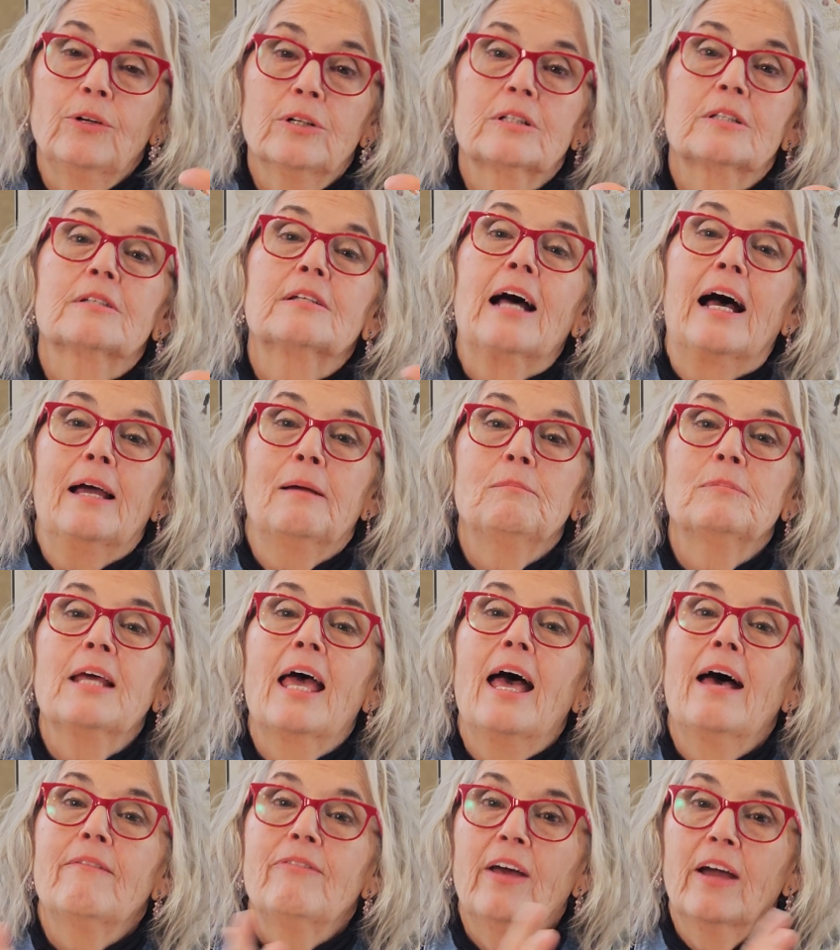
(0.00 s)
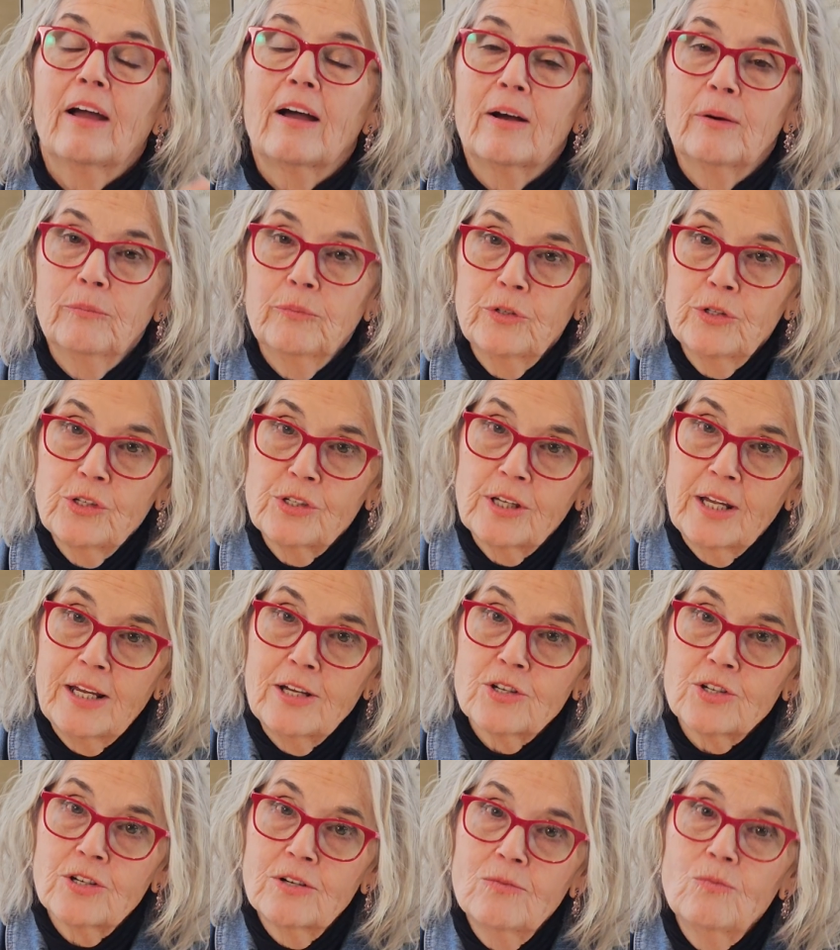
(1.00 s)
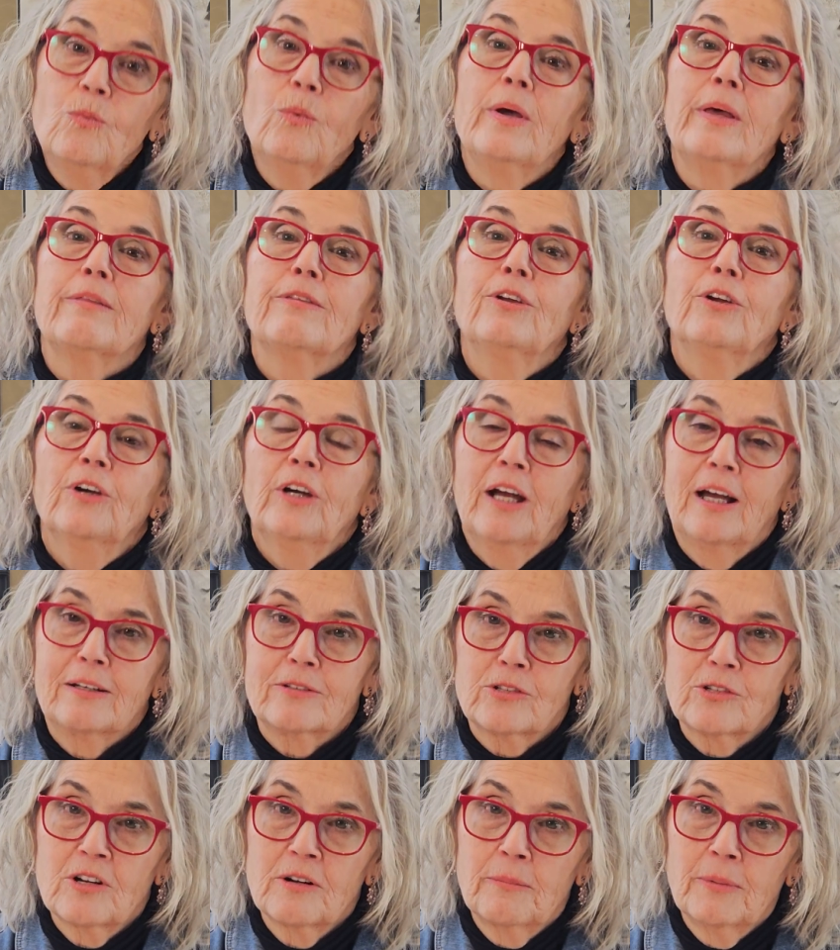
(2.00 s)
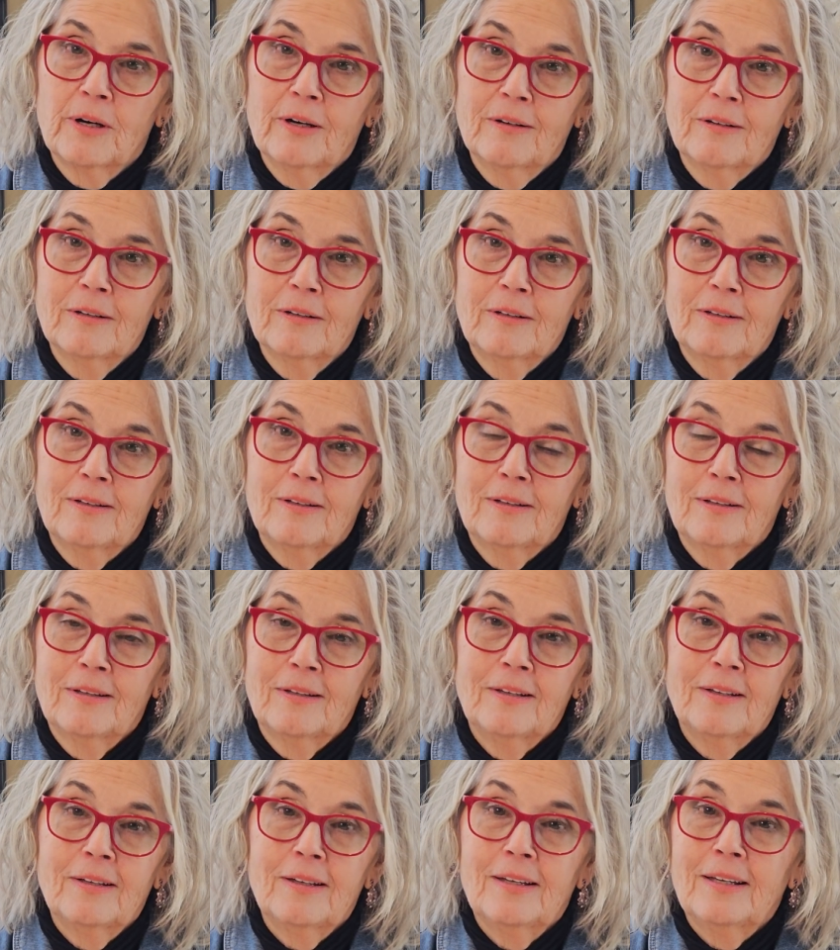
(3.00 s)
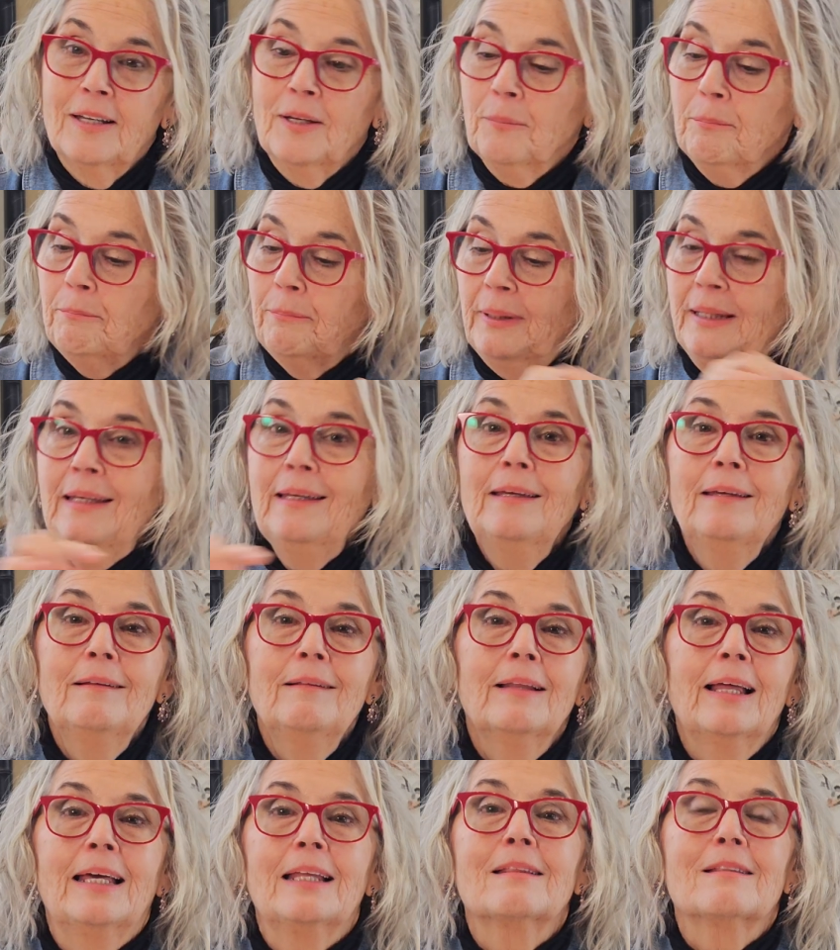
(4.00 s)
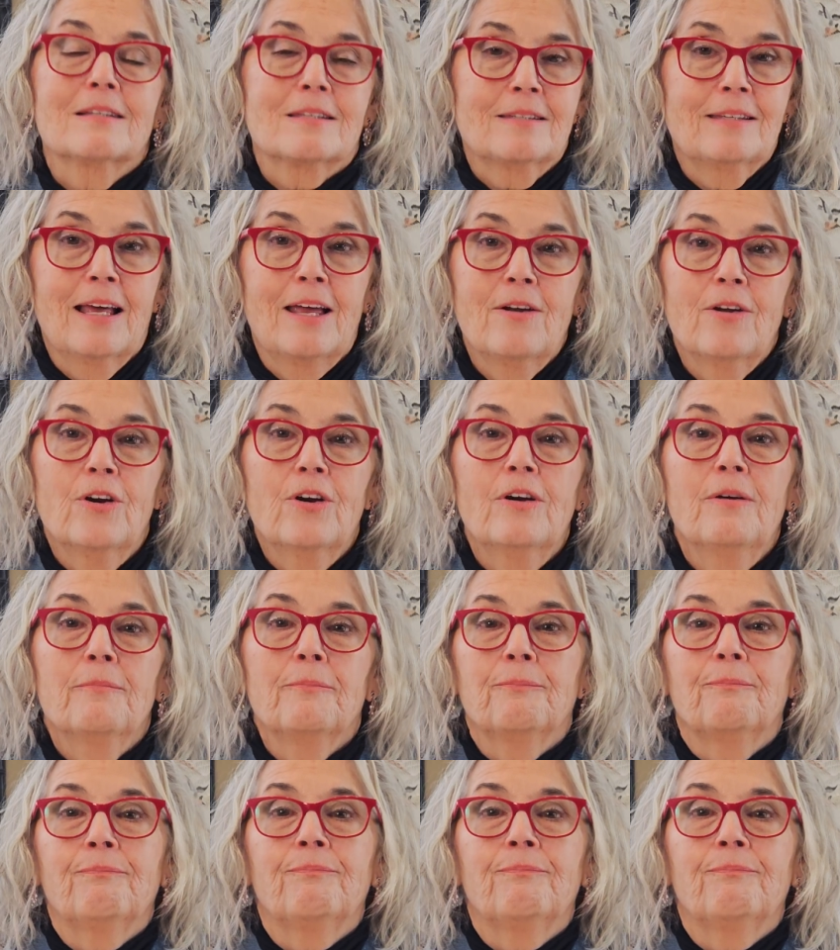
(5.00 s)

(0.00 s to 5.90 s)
it's time to have that conversation with your customer. Be like the center.